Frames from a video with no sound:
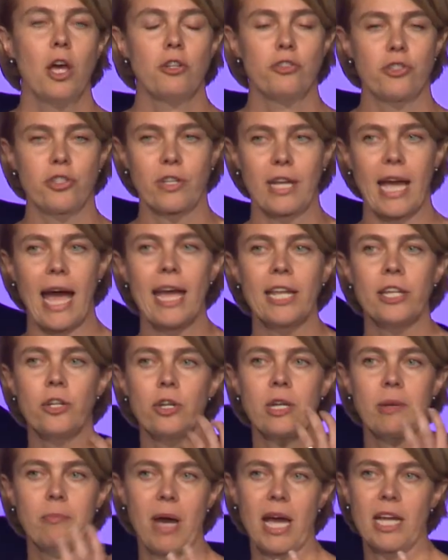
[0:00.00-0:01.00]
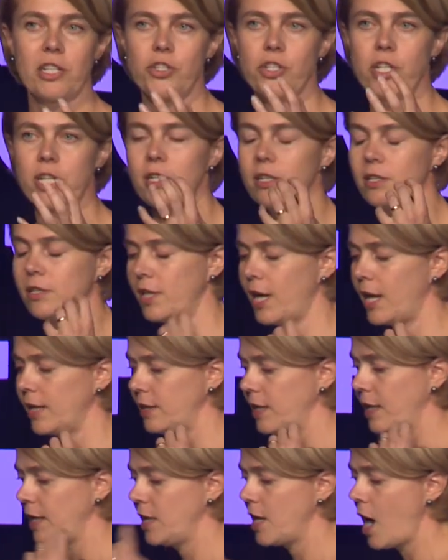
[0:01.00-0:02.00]
So can you imagine
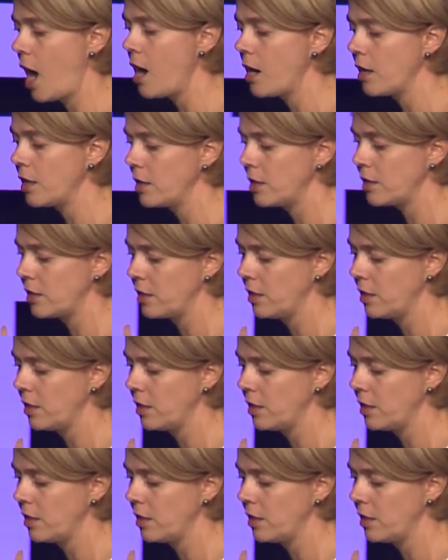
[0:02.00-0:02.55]
that the young